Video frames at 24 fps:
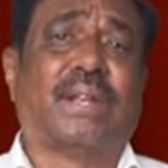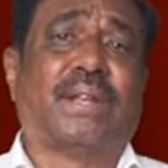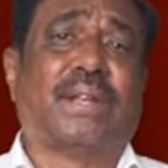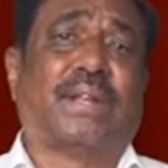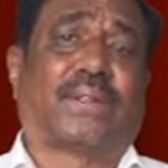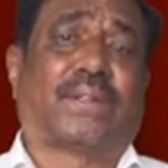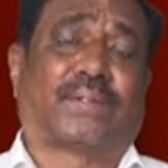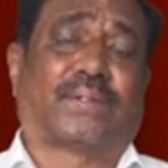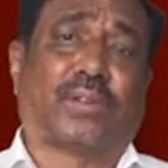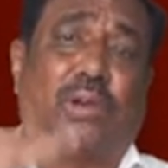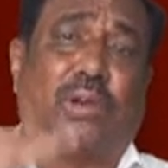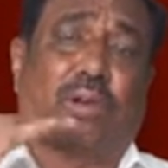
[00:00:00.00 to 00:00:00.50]

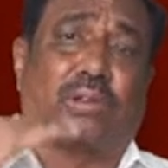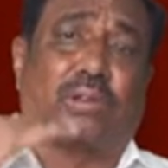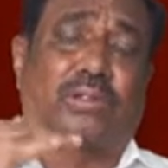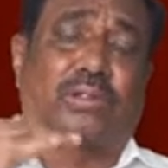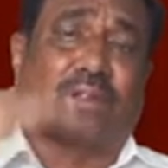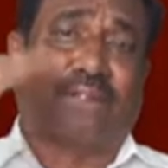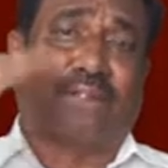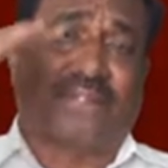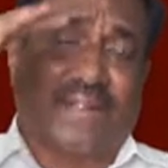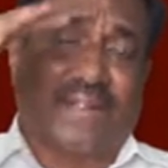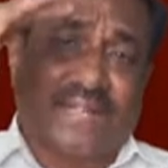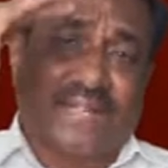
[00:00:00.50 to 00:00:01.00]
So the
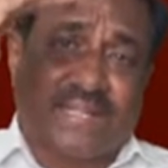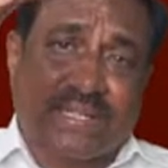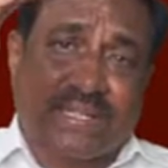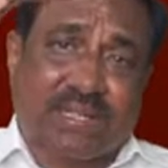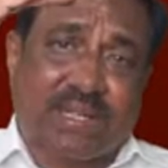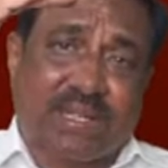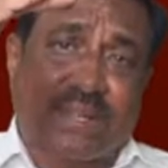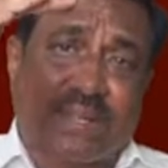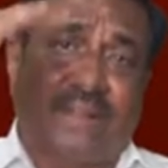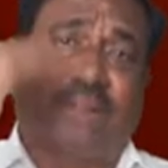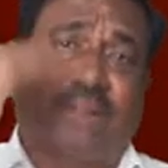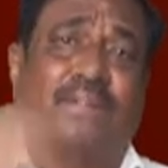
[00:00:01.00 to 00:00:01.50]
first
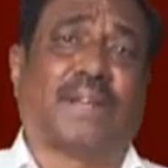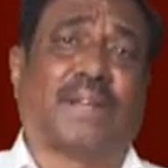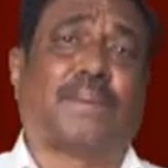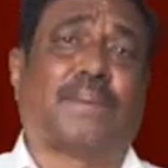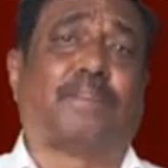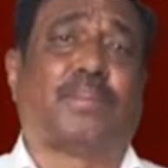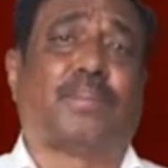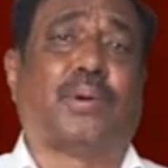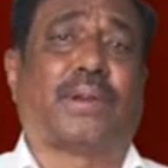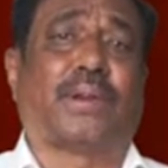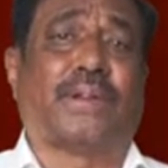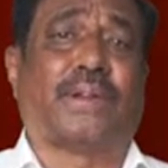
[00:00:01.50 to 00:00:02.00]
one,
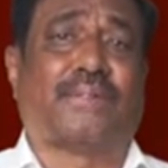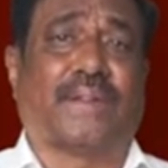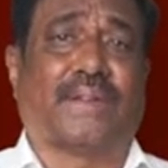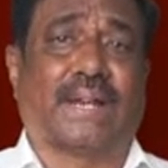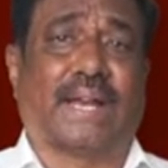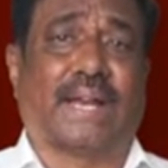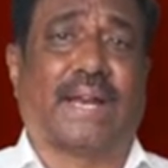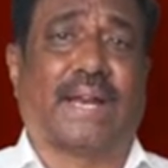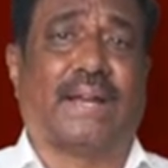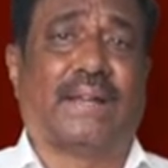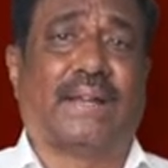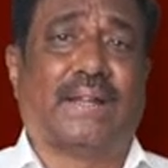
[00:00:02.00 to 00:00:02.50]

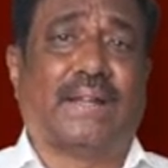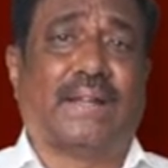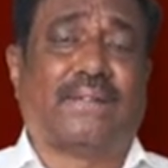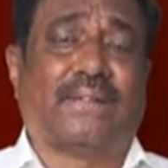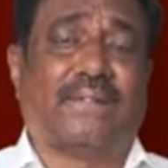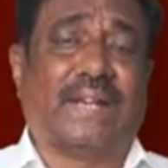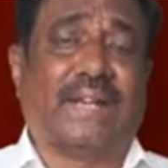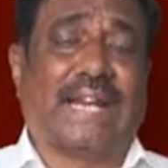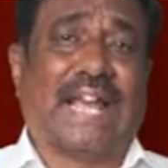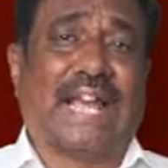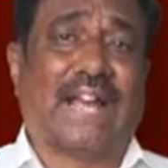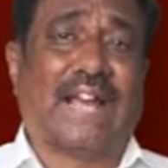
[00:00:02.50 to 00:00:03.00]
Porifera,
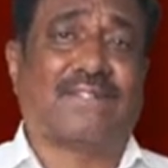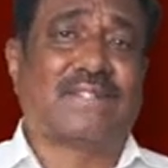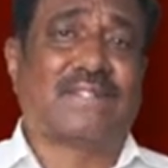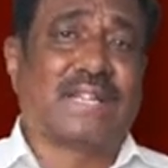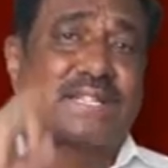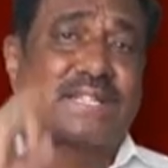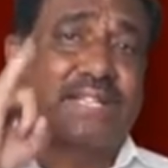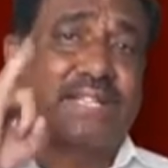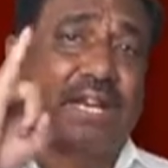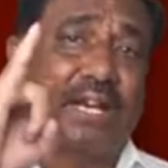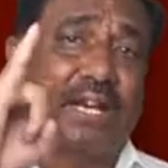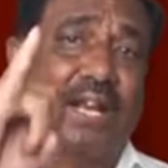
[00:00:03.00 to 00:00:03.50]
will have
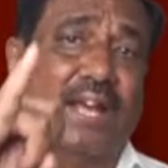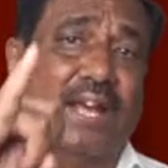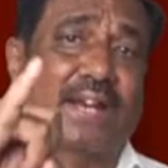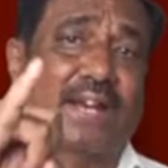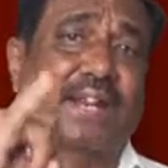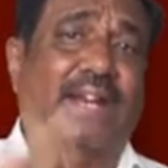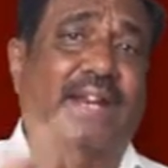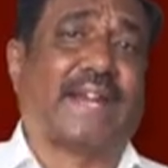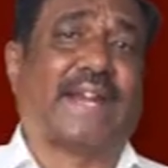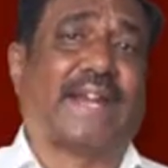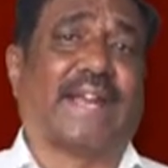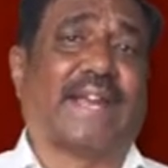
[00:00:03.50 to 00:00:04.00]
cellular
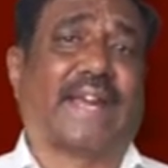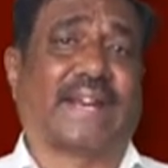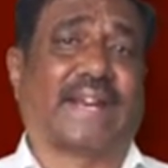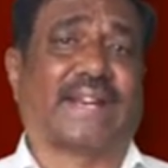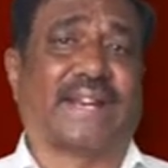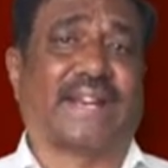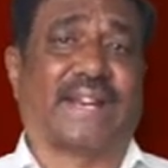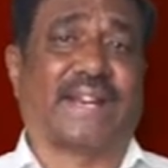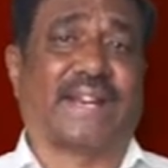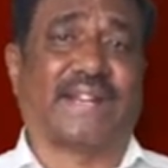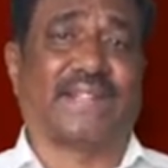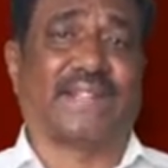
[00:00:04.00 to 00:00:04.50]
grade
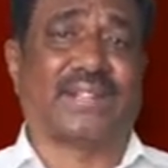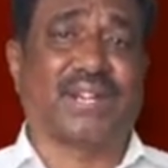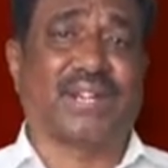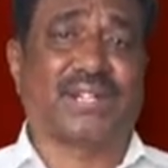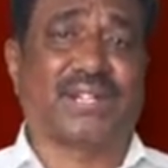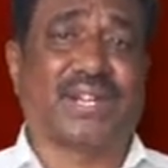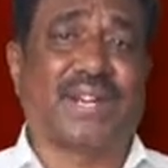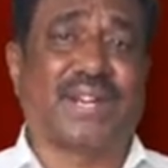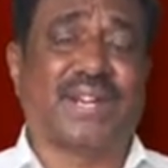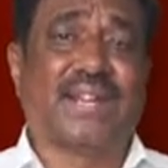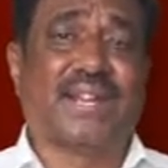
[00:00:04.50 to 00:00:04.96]
organization,